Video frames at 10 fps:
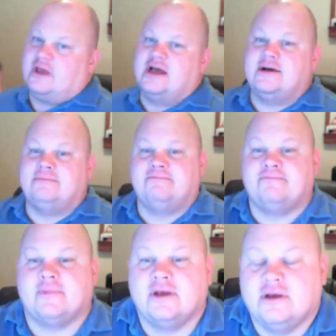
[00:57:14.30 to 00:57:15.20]
Um,
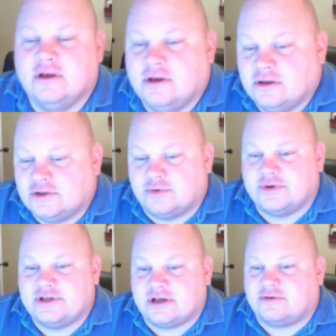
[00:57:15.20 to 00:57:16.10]
so we
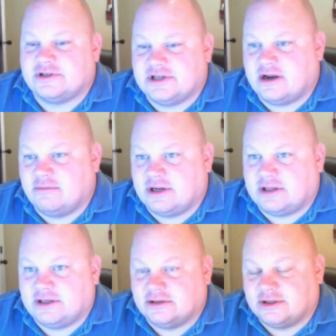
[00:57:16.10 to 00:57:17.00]
saw Chris and I are
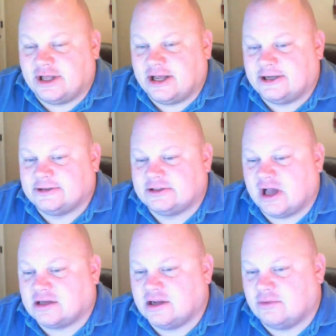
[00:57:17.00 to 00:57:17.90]
mentally ill today.
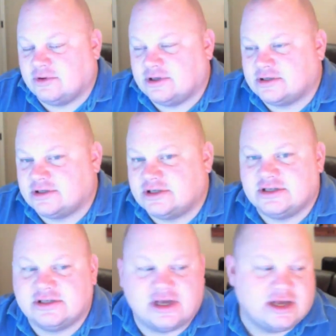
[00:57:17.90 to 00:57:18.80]
Scott's not with us because
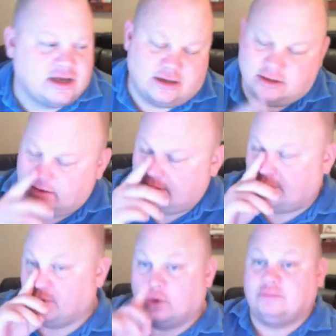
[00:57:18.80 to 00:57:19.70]
he's uh,
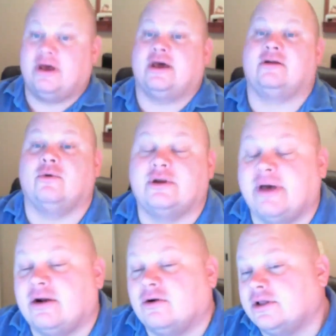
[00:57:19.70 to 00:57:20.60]
an old man going to
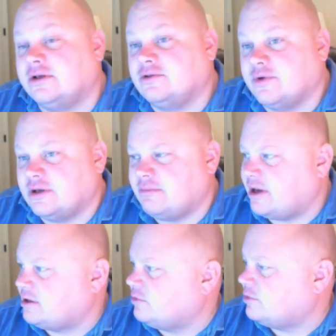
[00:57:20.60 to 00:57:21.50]
bed early so he can
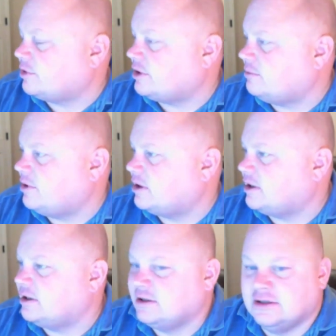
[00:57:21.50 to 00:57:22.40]
make it to Woodworking
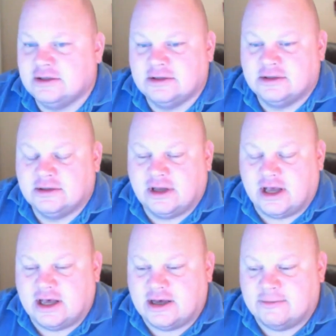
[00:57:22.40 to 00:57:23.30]
America.
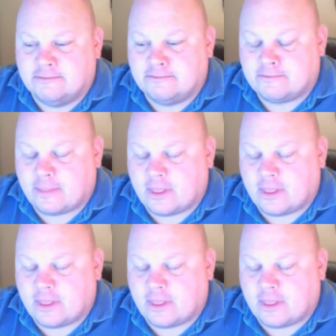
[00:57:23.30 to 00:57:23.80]
Um,